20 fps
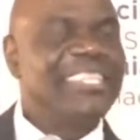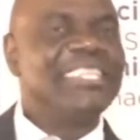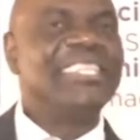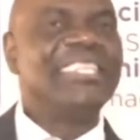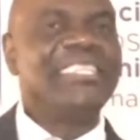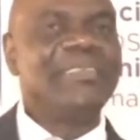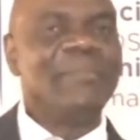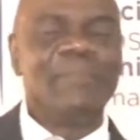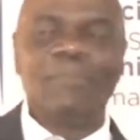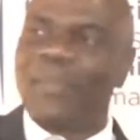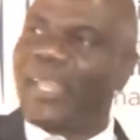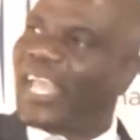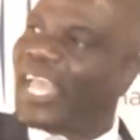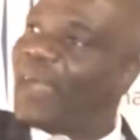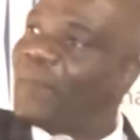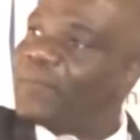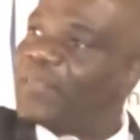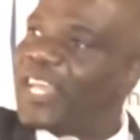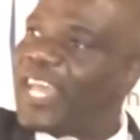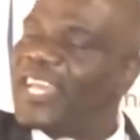The per
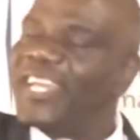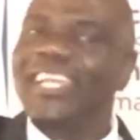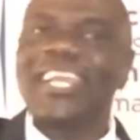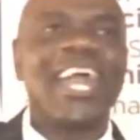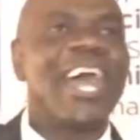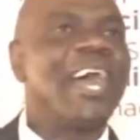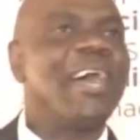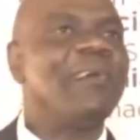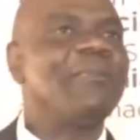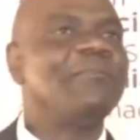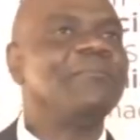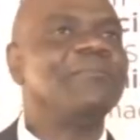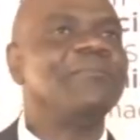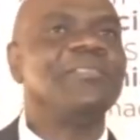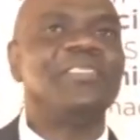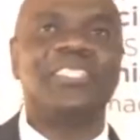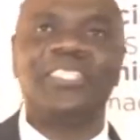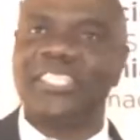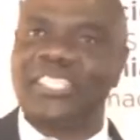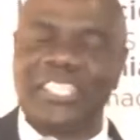capita
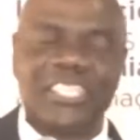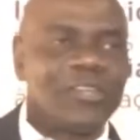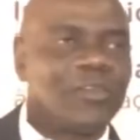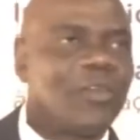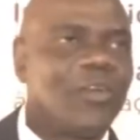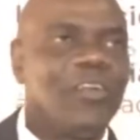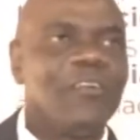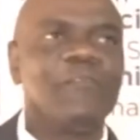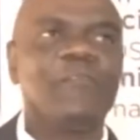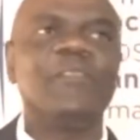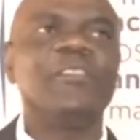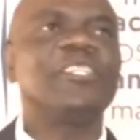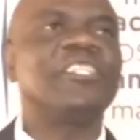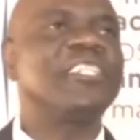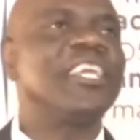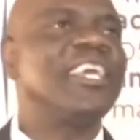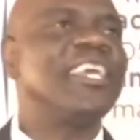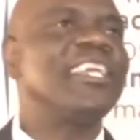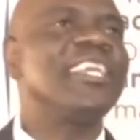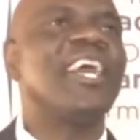income, the Gini
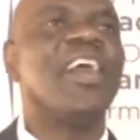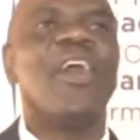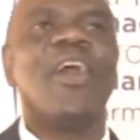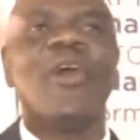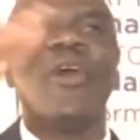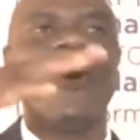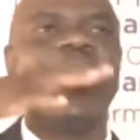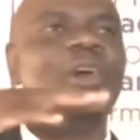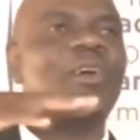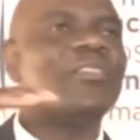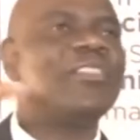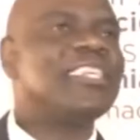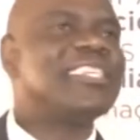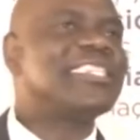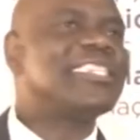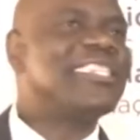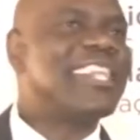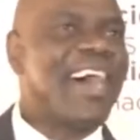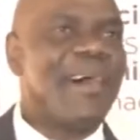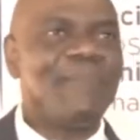coefficient, all
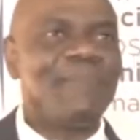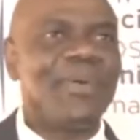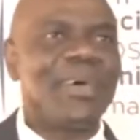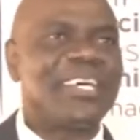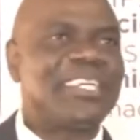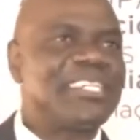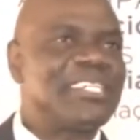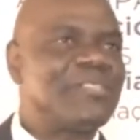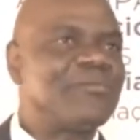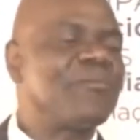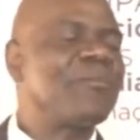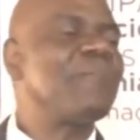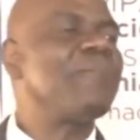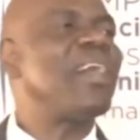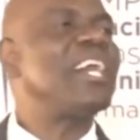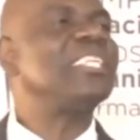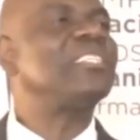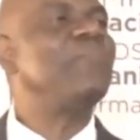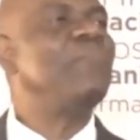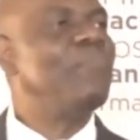these numbers will be
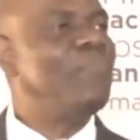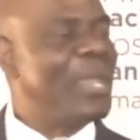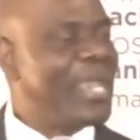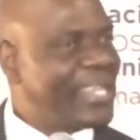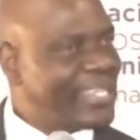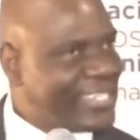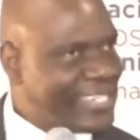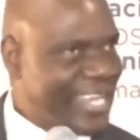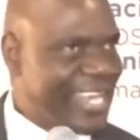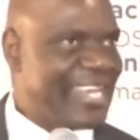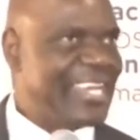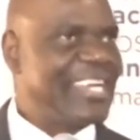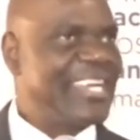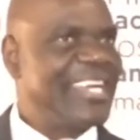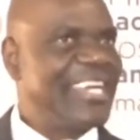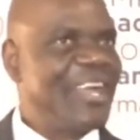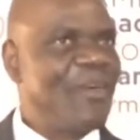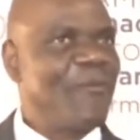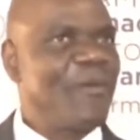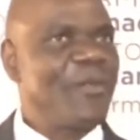much better
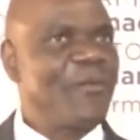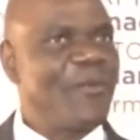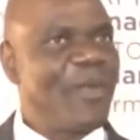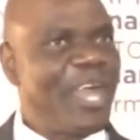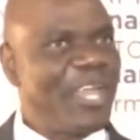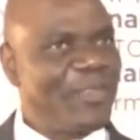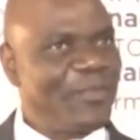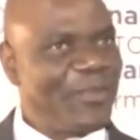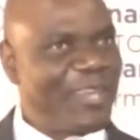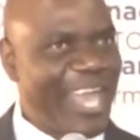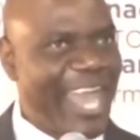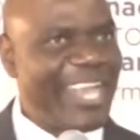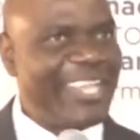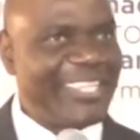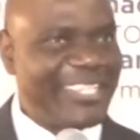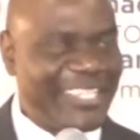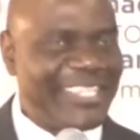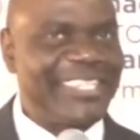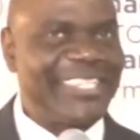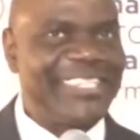when we are
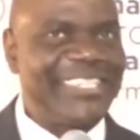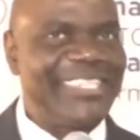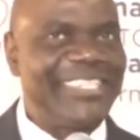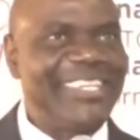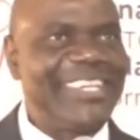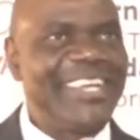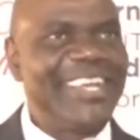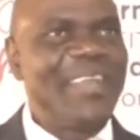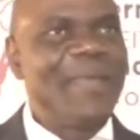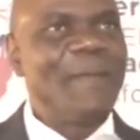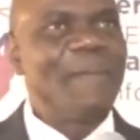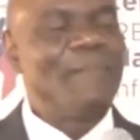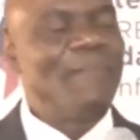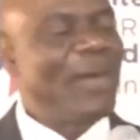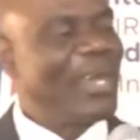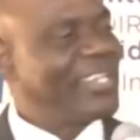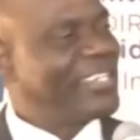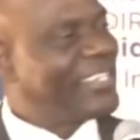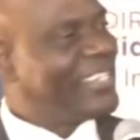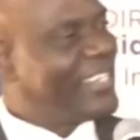united.
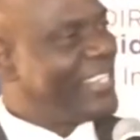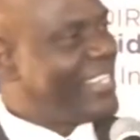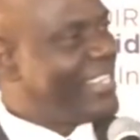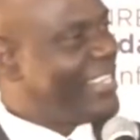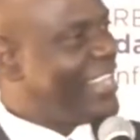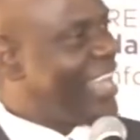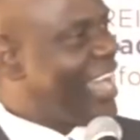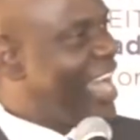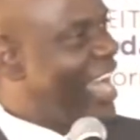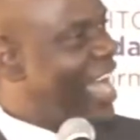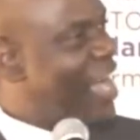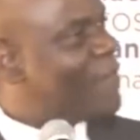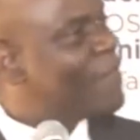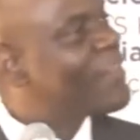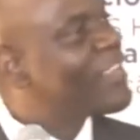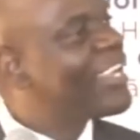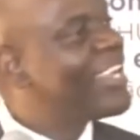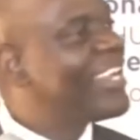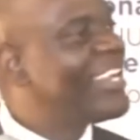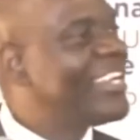But the
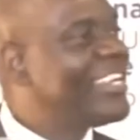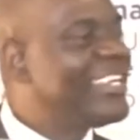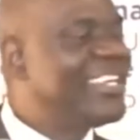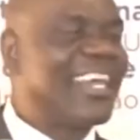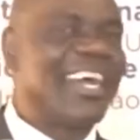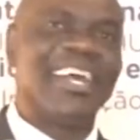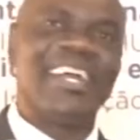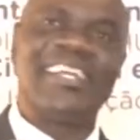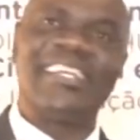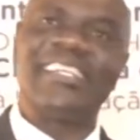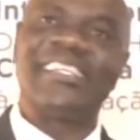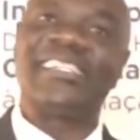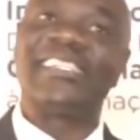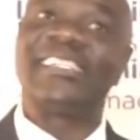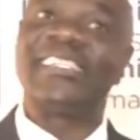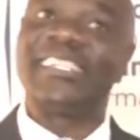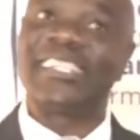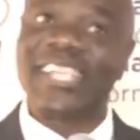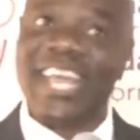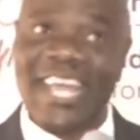African leader
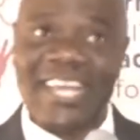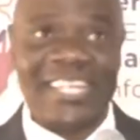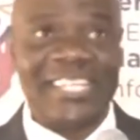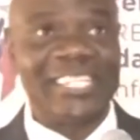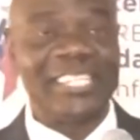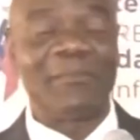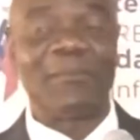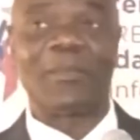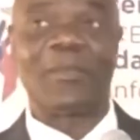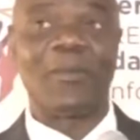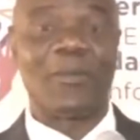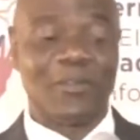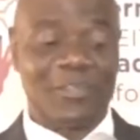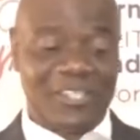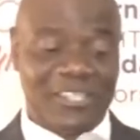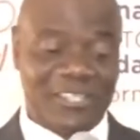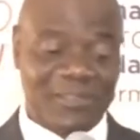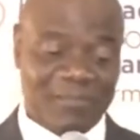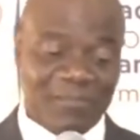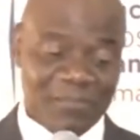is the challenge
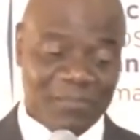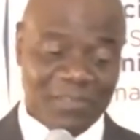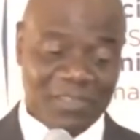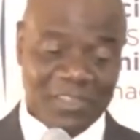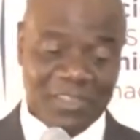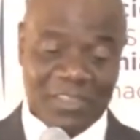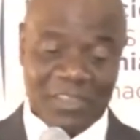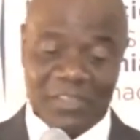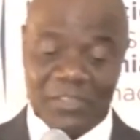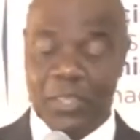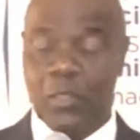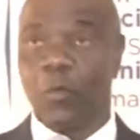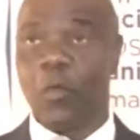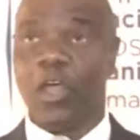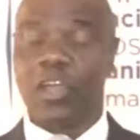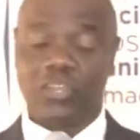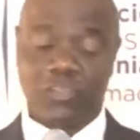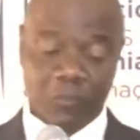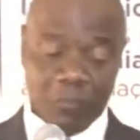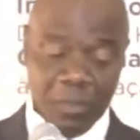because they
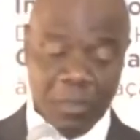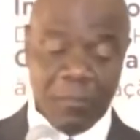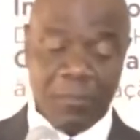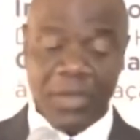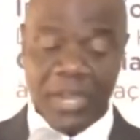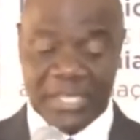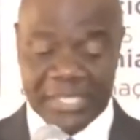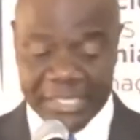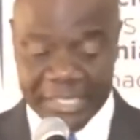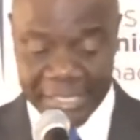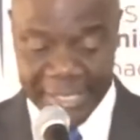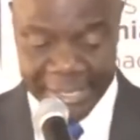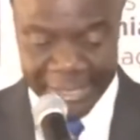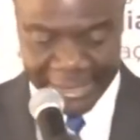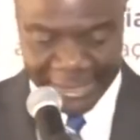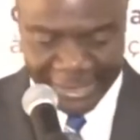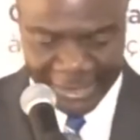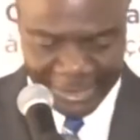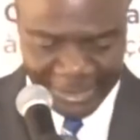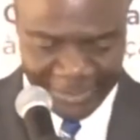want to be
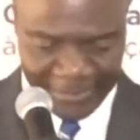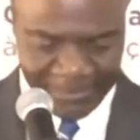president.